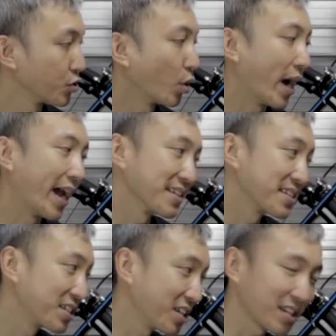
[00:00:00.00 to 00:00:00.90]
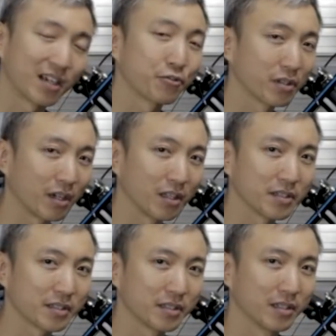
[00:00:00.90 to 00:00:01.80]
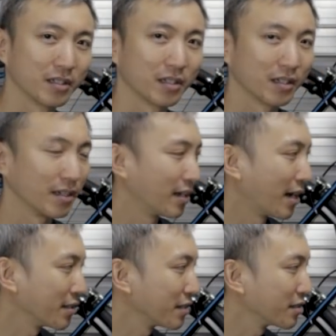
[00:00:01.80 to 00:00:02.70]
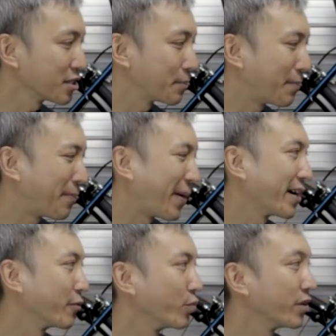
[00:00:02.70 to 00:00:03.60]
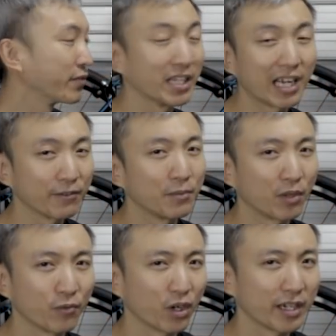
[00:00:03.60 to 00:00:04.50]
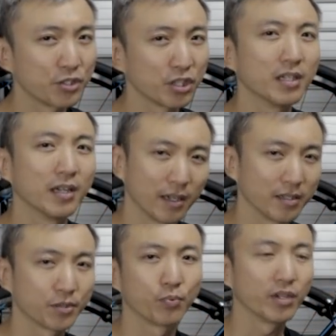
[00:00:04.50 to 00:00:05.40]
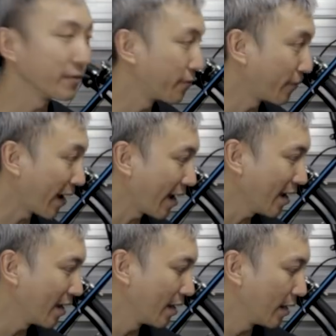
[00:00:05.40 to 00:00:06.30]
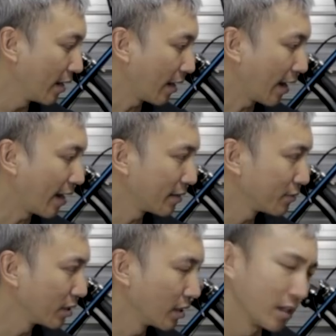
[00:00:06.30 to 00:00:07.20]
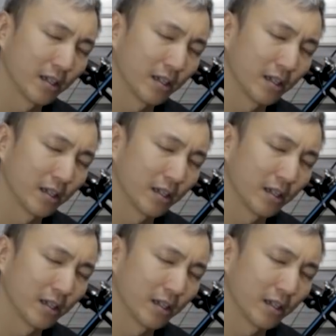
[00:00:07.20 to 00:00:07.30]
So at $600, I think this bike with 11.4 kg is pretty fair. And